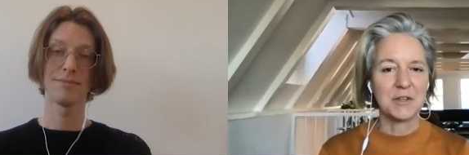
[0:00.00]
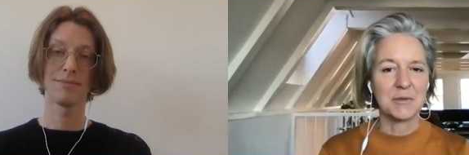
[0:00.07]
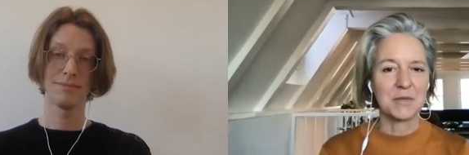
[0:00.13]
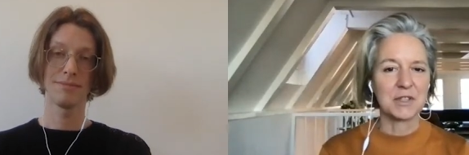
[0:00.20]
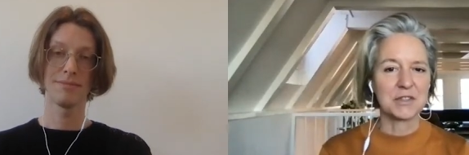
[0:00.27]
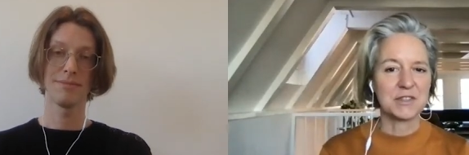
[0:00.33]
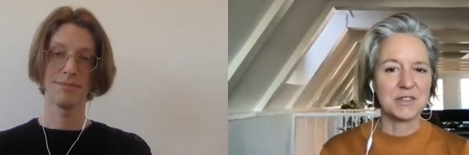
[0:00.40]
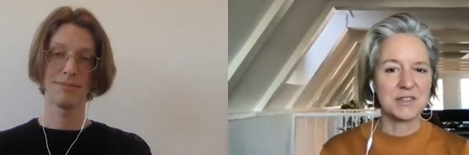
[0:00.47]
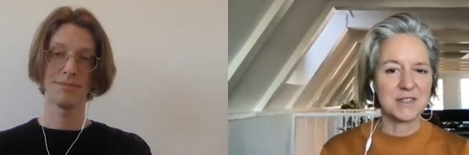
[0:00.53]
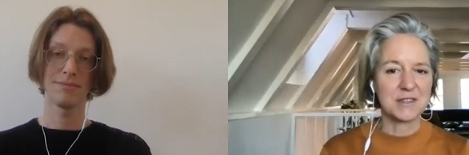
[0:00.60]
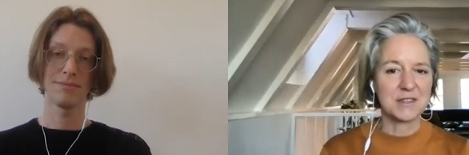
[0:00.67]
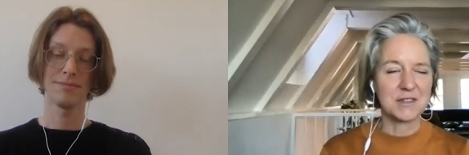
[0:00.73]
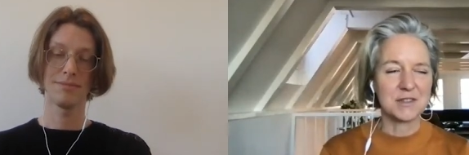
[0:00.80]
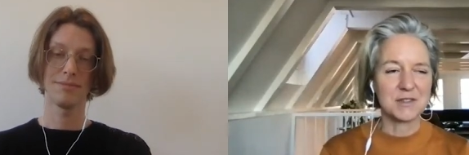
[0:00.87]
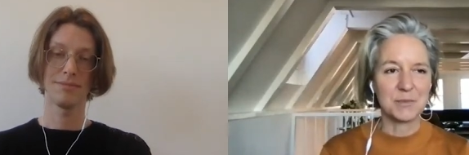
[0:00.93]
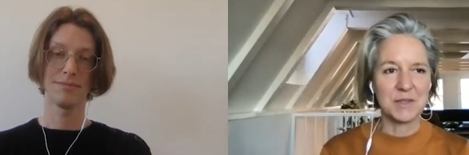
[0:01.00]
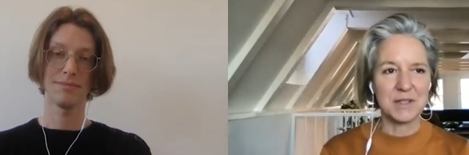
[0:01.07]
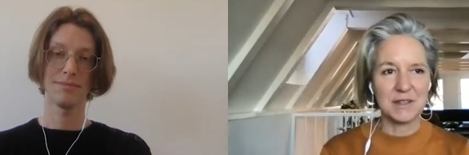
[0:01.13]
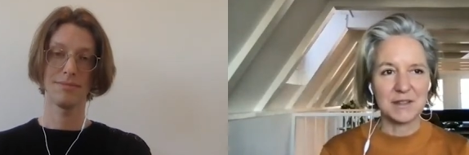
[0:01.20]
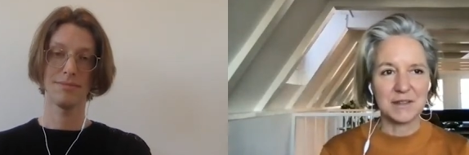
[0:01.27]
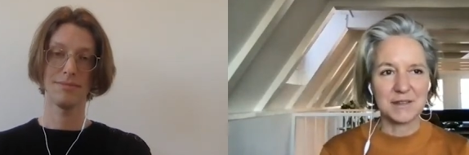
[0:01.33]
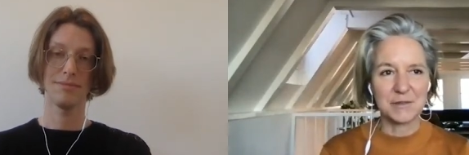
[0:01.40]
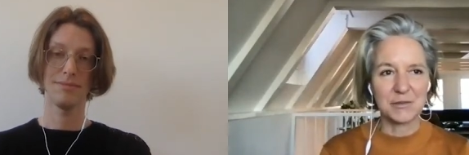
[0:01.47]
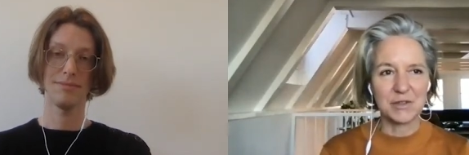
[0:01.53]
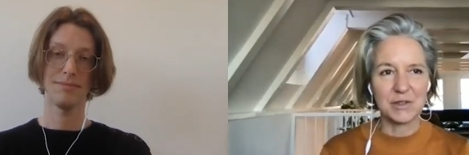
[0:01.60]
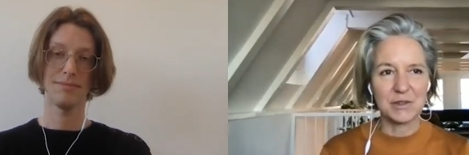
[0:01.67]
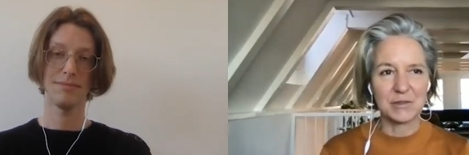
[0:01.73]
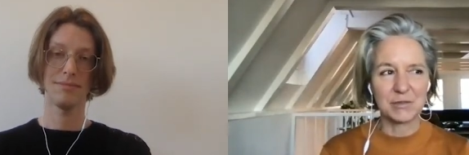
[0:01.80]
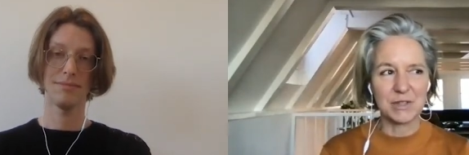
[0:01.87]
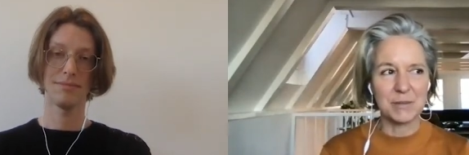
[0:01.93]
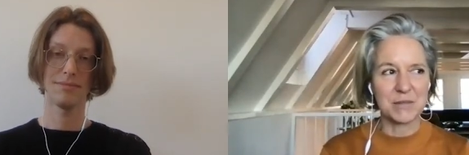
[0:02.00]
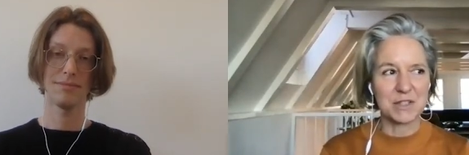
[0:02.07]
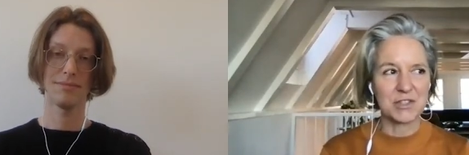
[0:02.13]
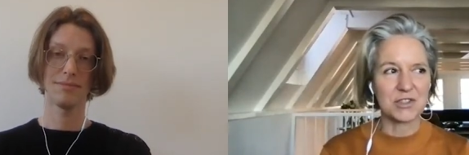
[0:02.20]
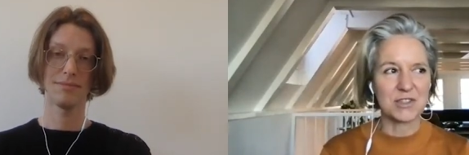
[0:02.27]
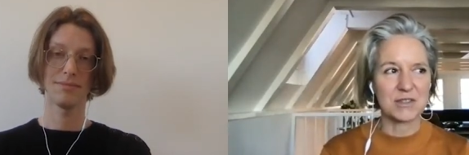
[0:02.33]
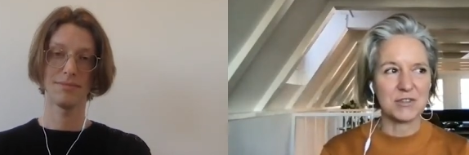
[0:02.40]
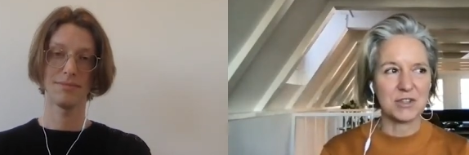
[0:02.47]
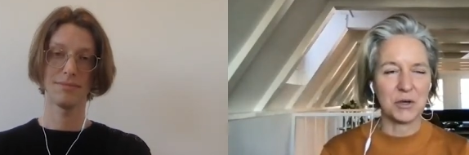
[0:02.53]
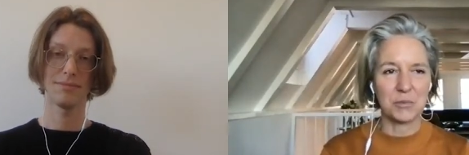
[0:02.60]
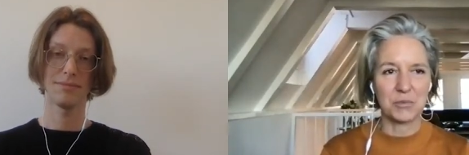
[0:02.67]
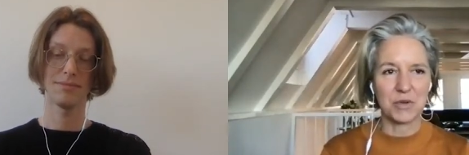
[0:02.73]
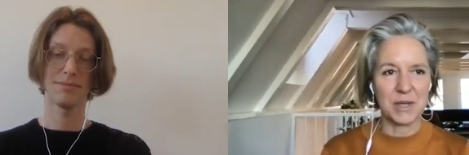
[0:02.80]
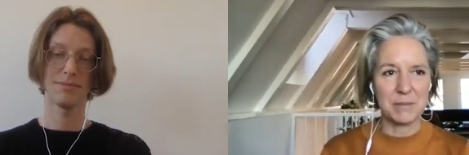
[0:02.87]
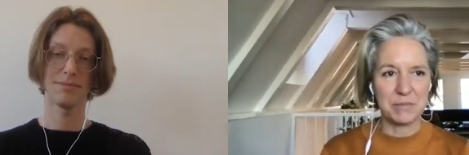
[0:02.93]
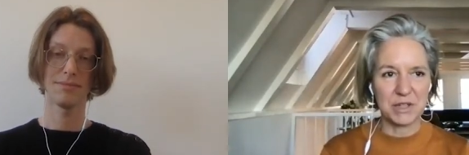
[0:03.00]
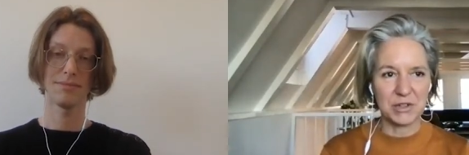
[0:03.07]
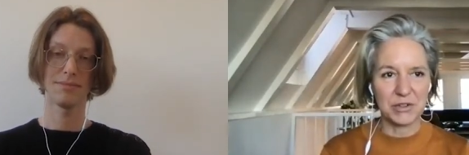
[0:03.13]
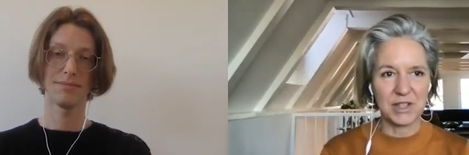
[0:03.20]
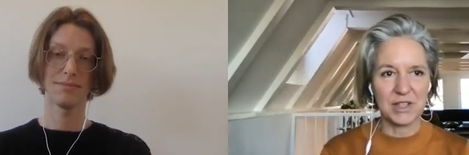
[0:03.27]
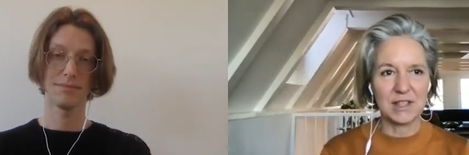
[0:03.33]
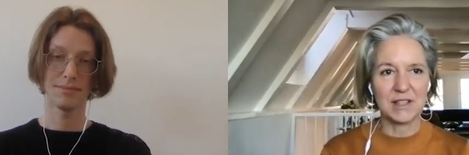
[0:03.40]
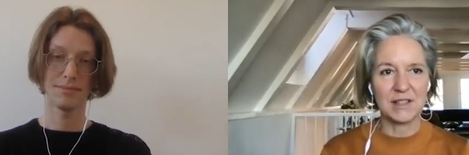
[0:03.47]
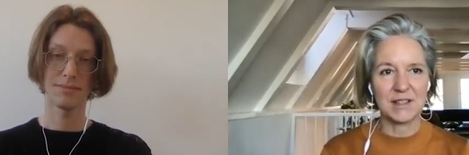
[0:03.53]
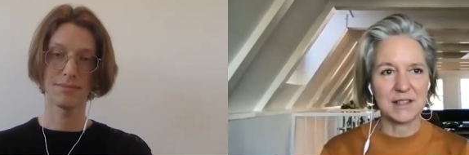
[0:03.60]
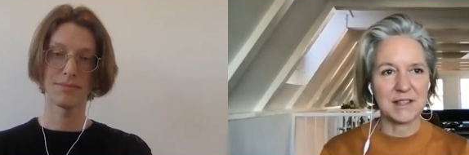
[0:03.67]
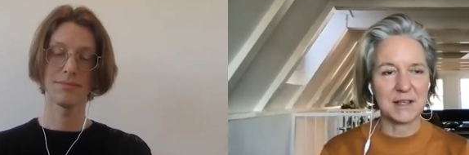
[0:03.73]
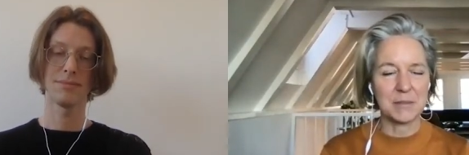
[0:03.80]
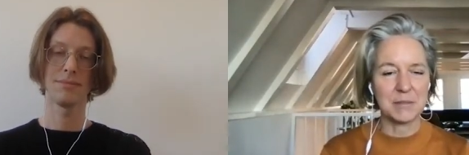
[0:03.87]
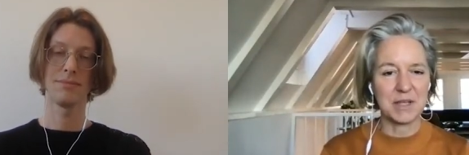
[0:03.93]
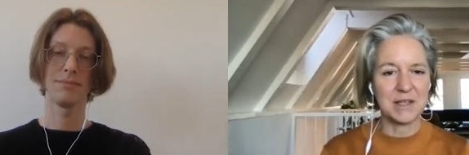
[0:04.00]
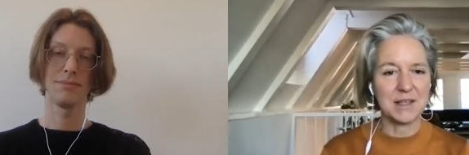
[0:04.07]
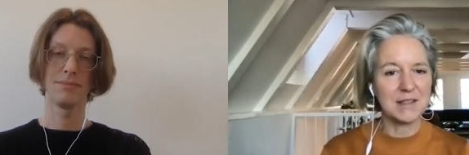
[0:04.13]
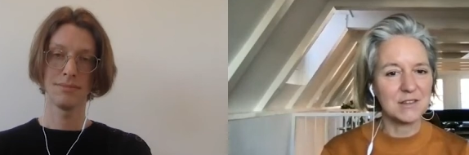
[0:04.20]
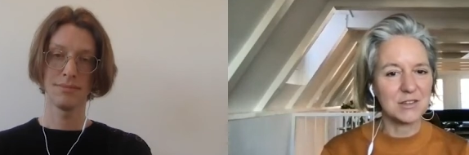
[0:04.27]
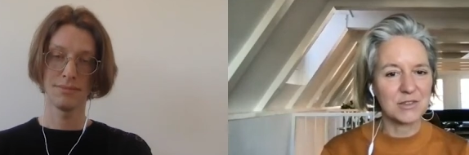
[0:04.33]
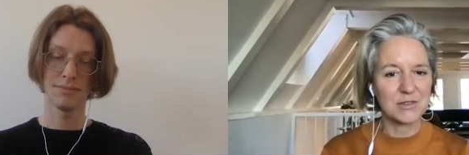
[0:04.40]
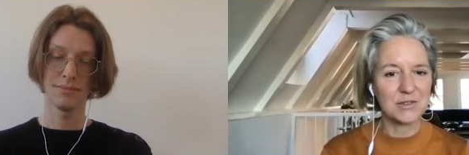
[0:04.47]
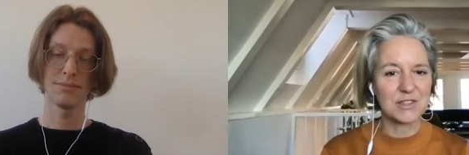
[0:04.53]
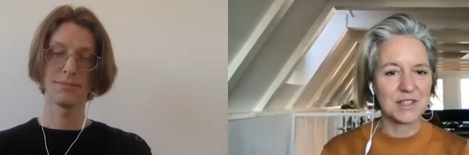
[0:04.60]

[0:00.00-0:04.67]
Speaker 1: marketing tended to be really much brand building and campaign.